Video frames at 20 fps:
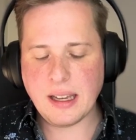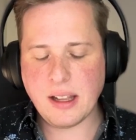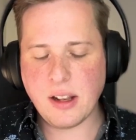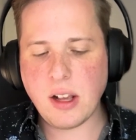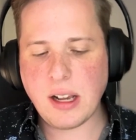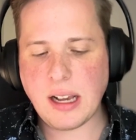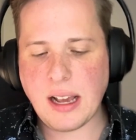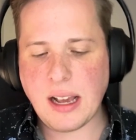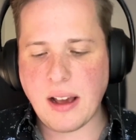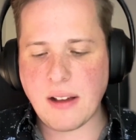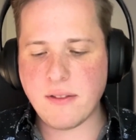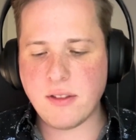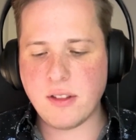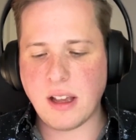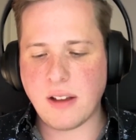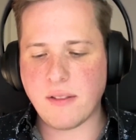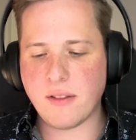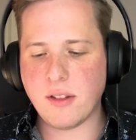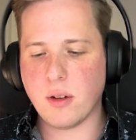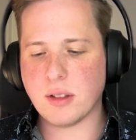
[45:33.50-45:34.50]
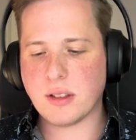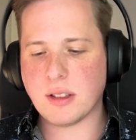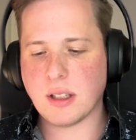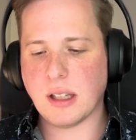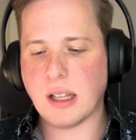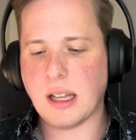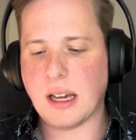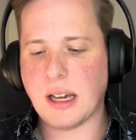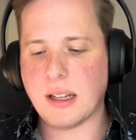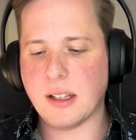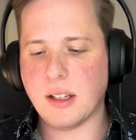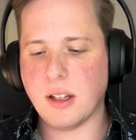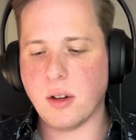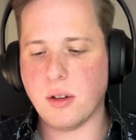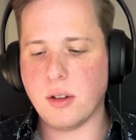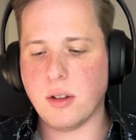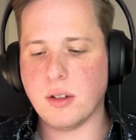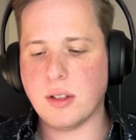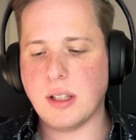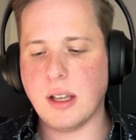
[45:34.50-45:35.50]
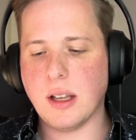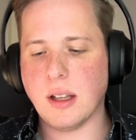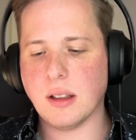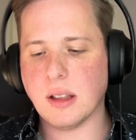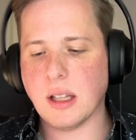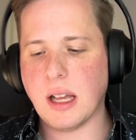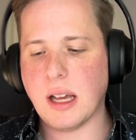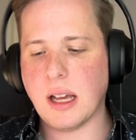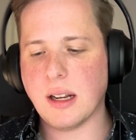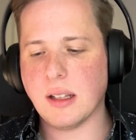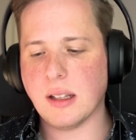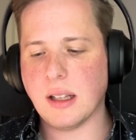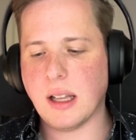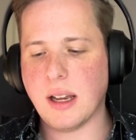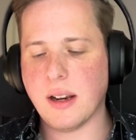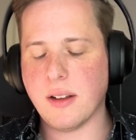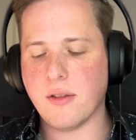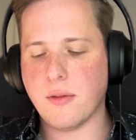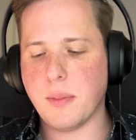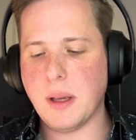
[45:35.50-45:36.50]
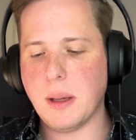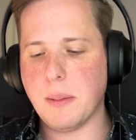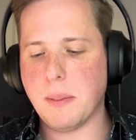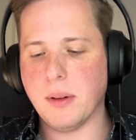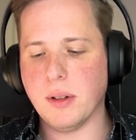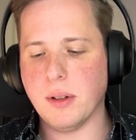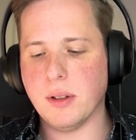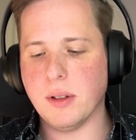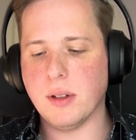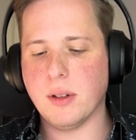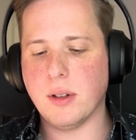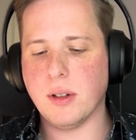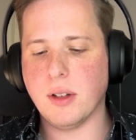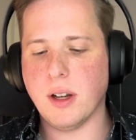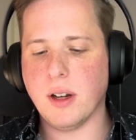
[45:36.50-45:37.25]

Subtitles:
Like I've noticed a lot. You see a lot of people who